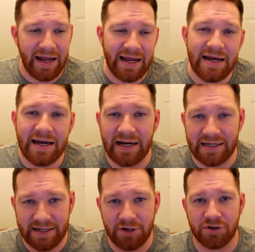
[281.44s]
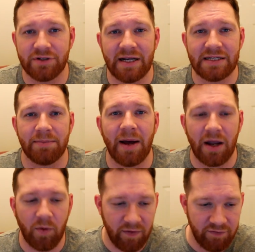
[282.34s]
Egan at central centre
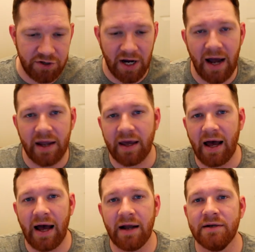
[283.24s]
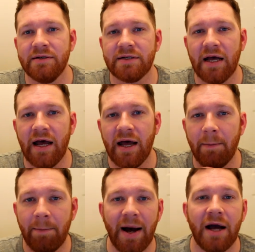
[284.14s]
back, with Jack and
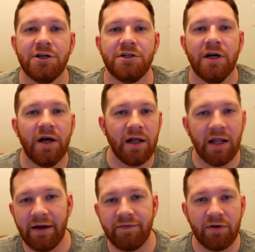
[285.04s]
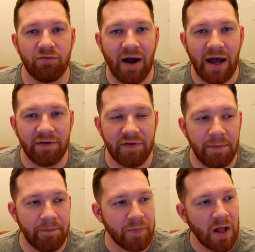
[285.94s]
Bash left and right of
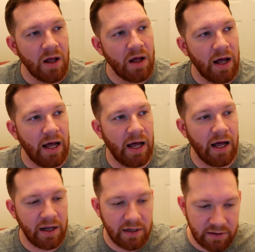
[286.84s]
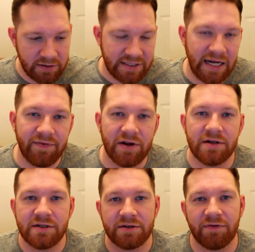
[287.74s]
him.
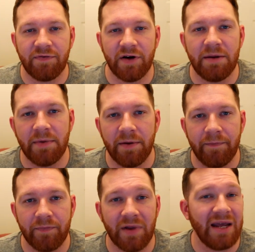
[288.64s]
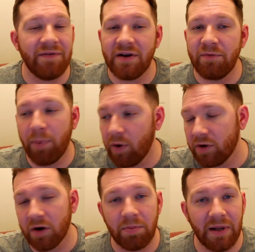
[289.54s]
Stevens, Freeman, even if
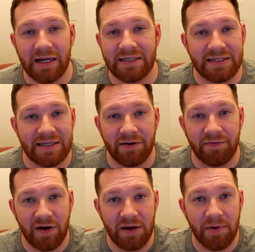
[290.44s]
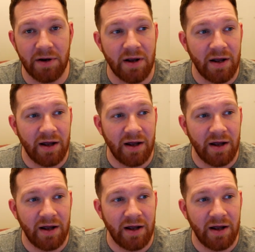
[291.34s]
Baldock plays instead of Freeman,